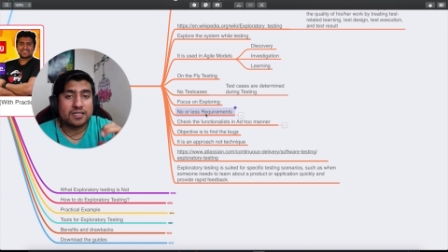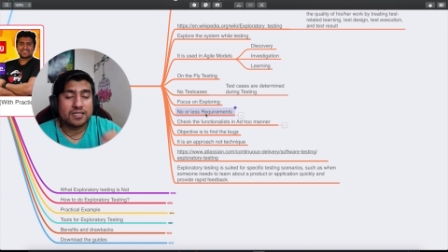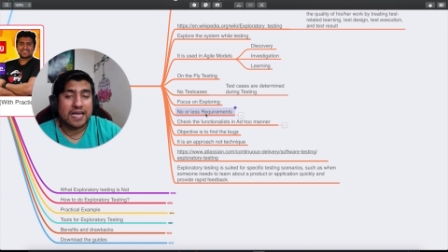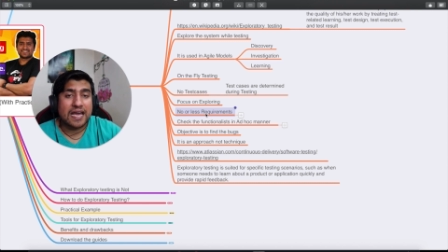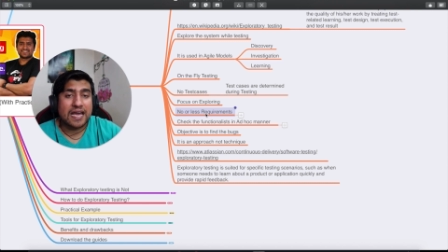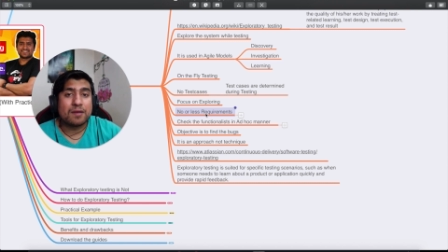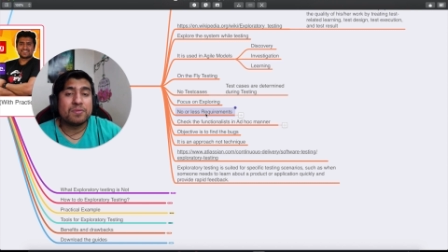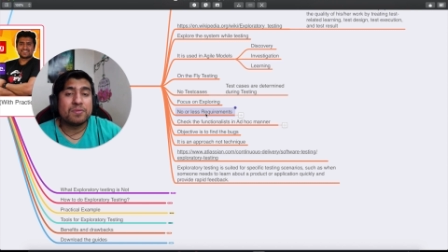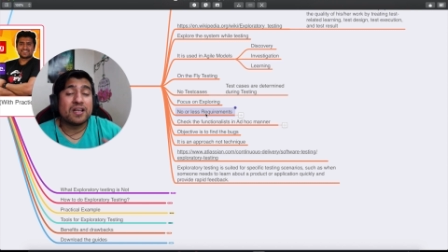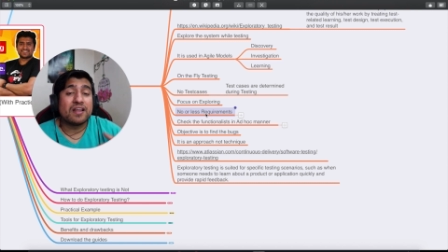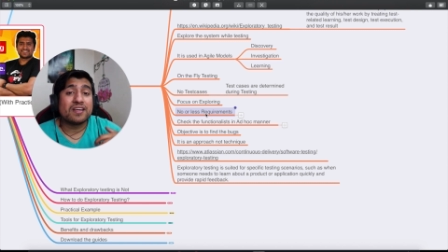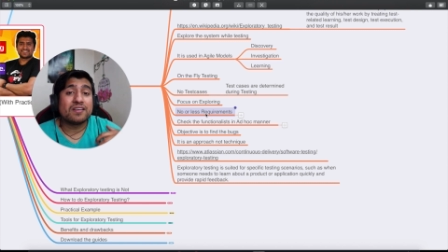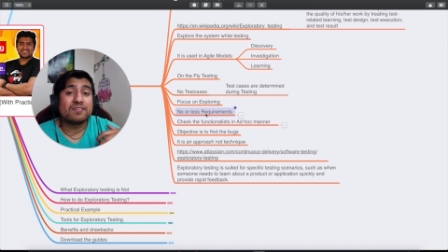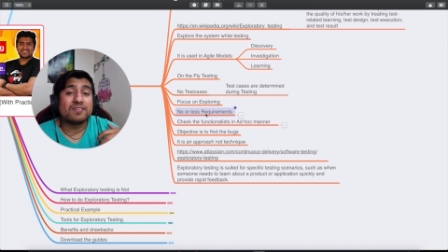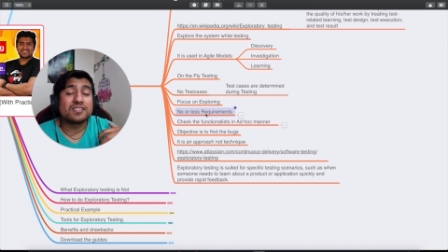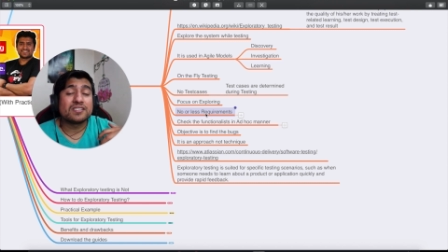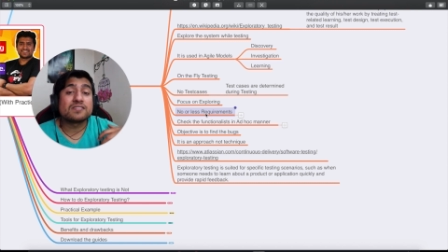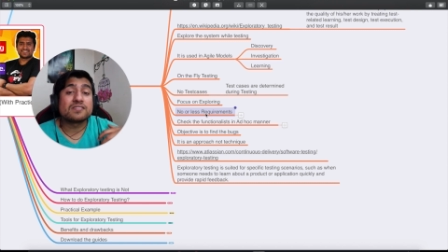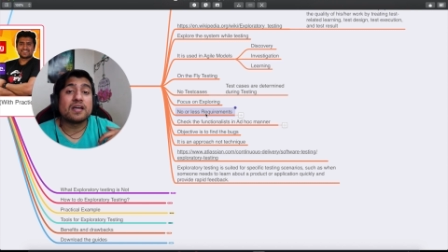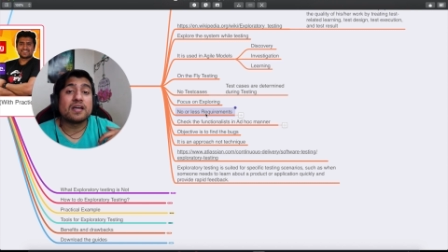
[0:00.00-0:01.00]
it can be
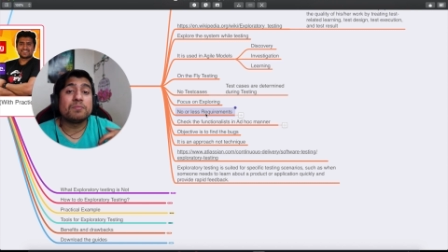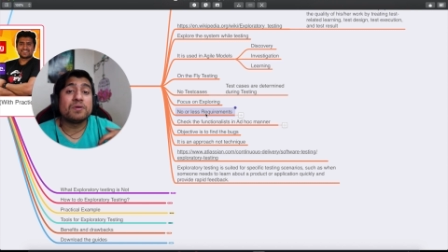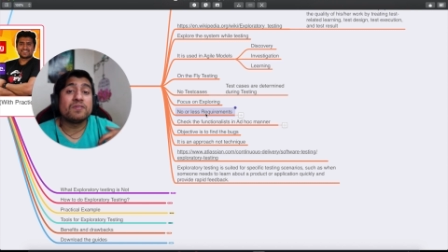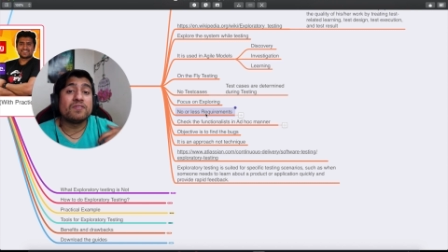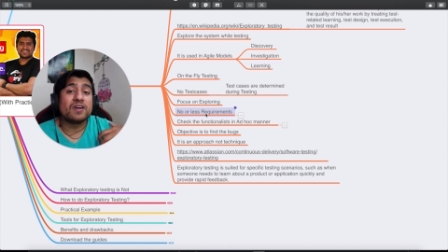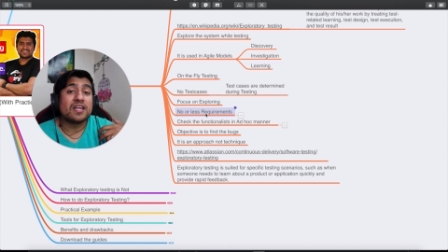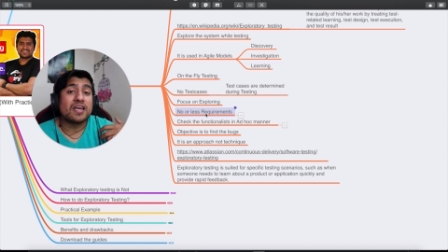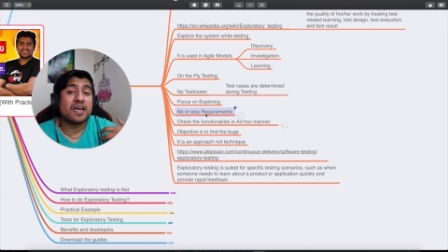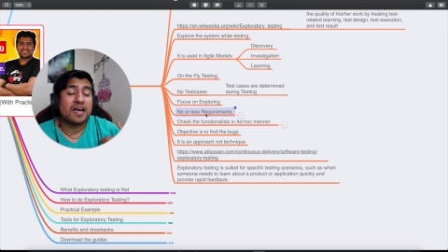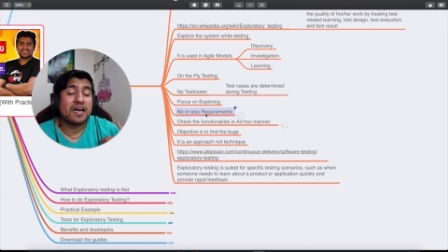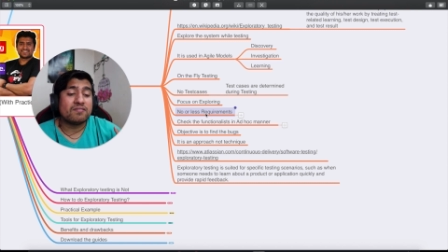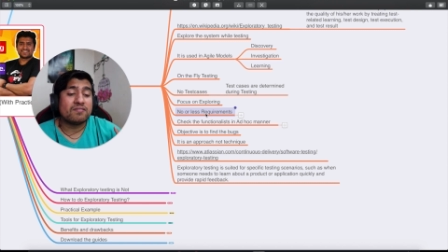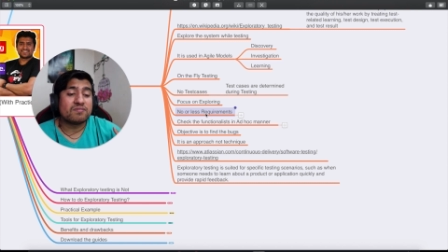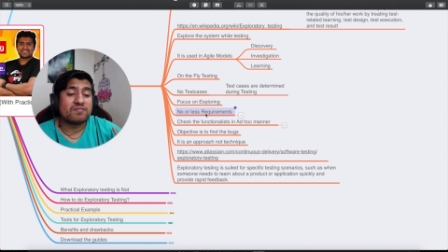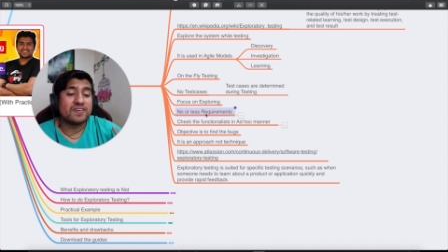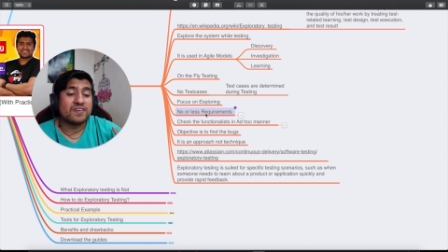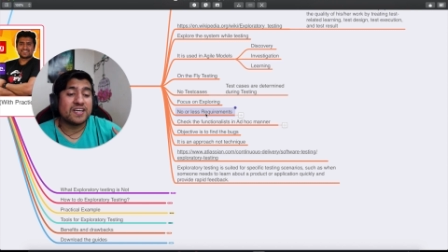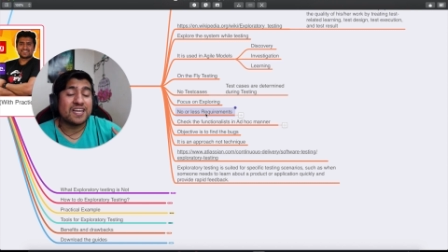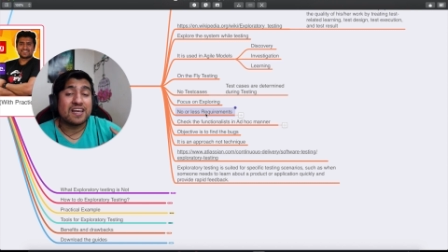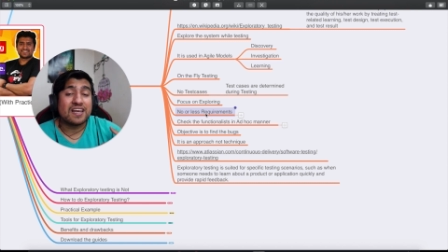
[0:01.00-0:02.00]
like it can be very have
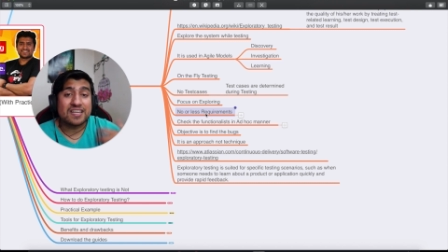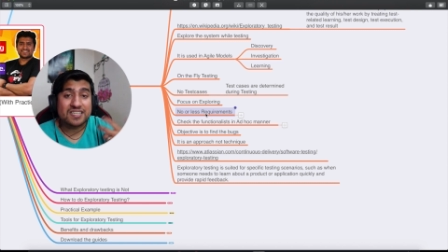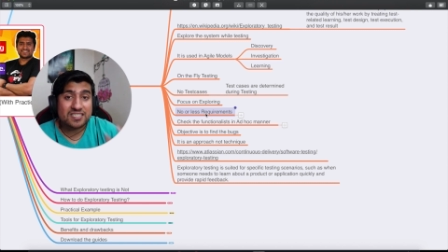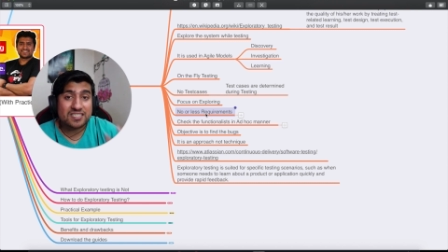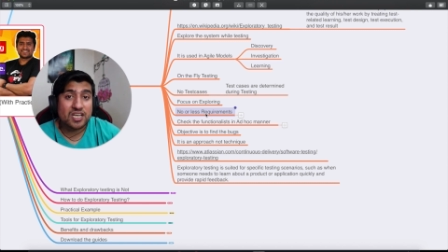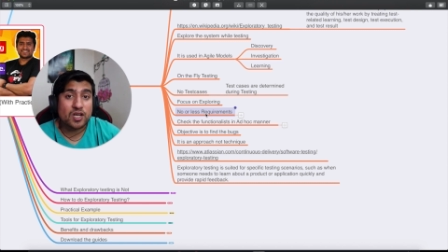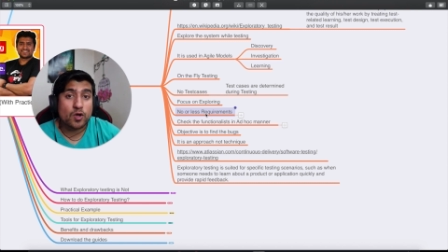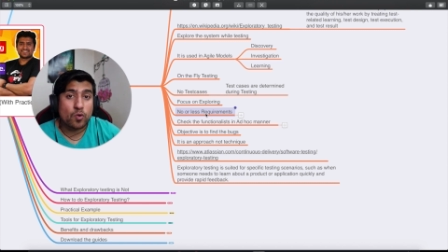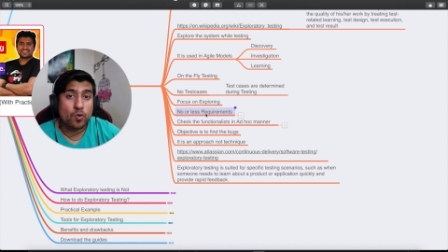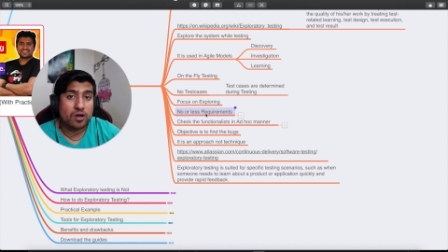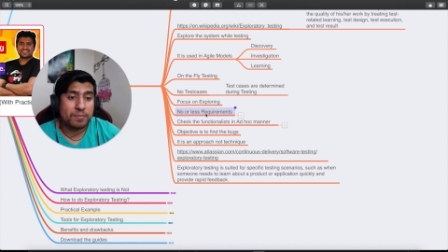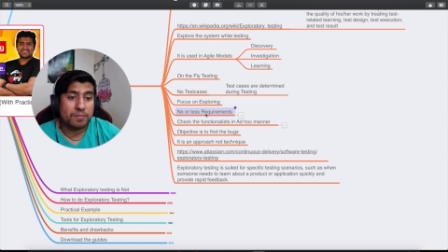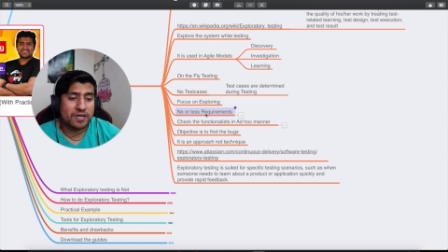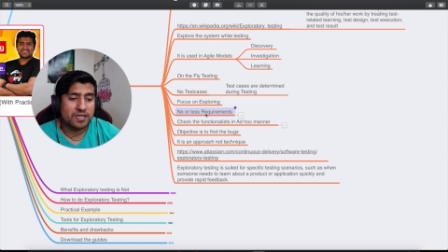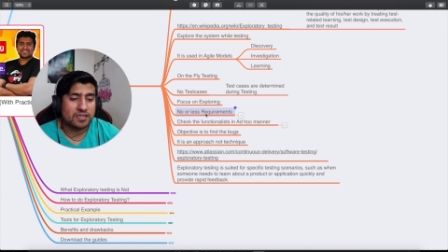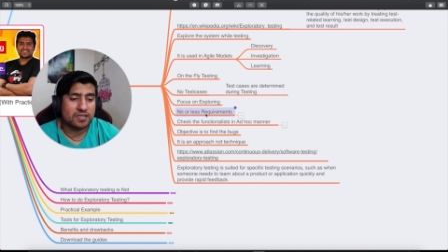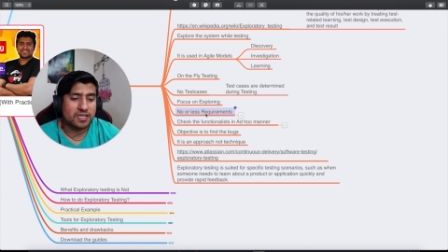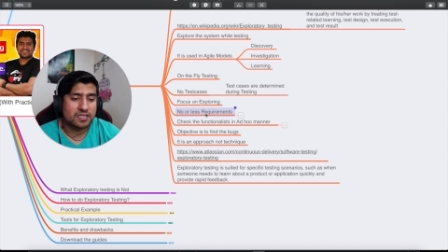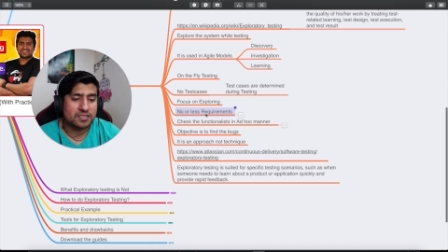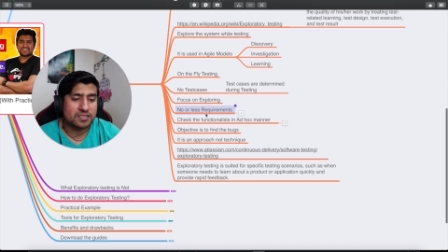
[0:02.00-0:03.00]
very less requirement
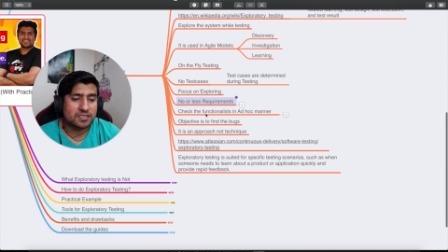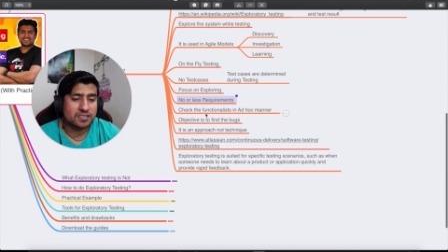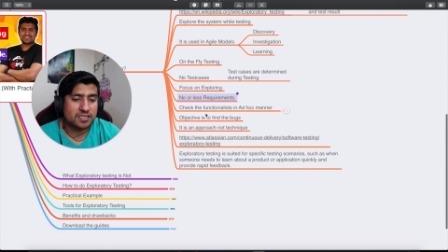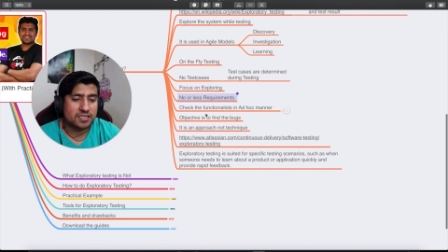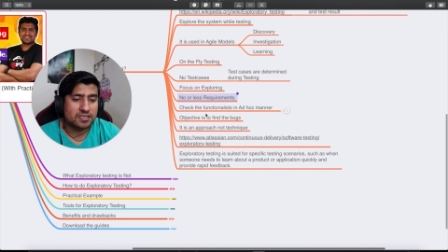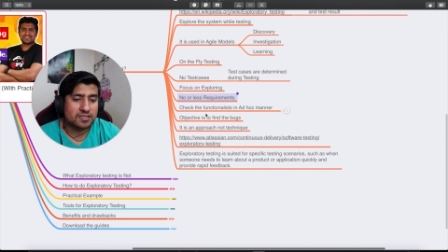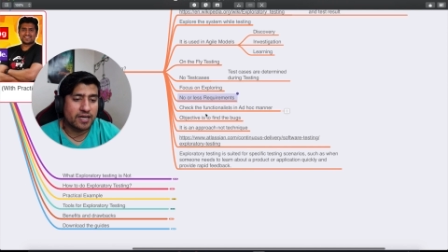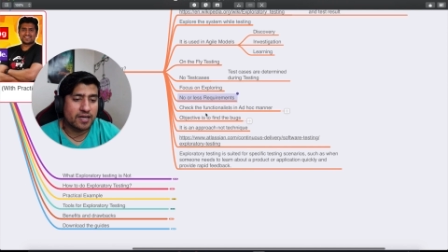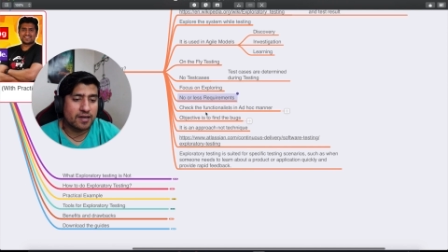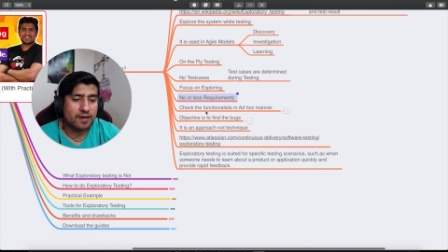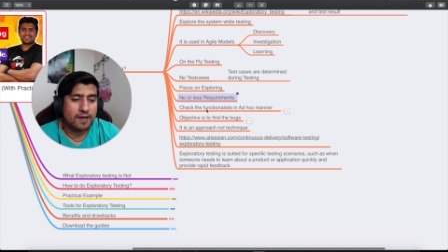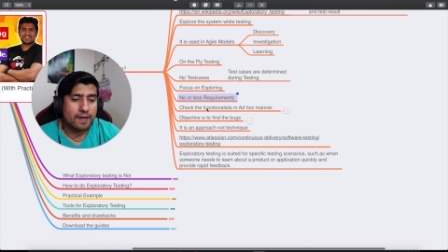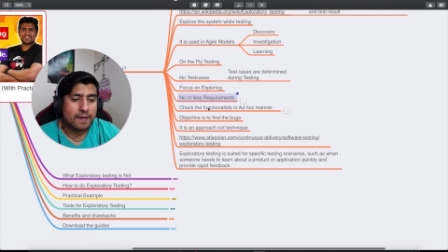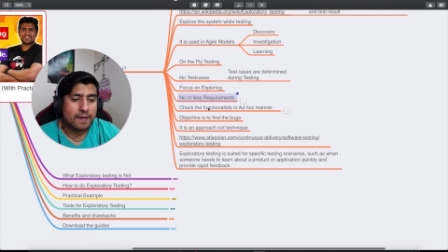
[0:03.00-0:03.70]
in that case, right?